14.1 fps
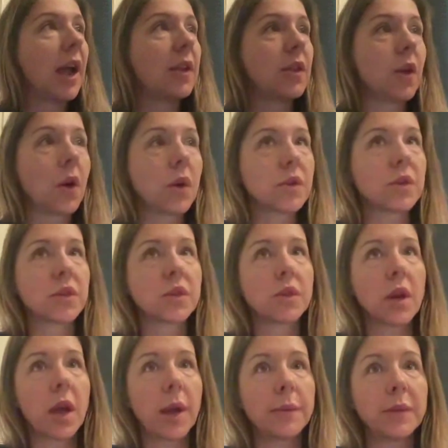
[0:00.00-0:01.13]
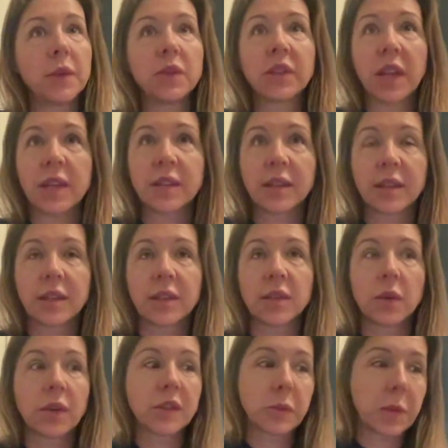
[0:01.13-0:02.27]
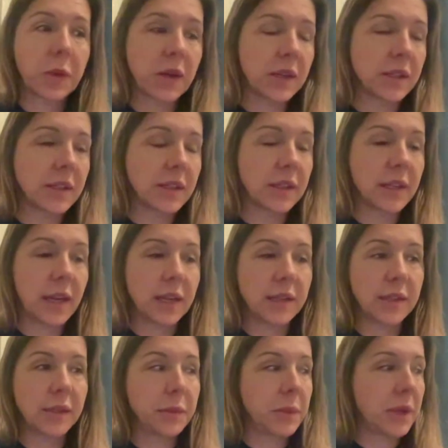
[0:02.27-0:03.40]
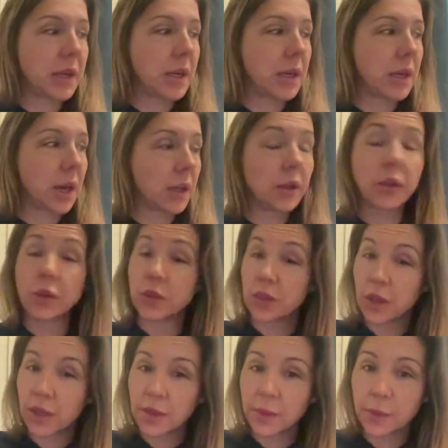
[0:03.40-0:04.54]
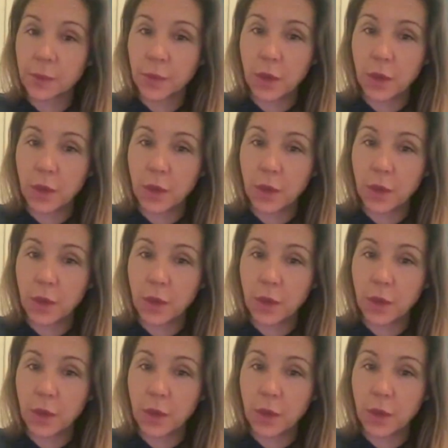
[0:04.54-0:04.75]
And those use cases or experiences tend to be looser.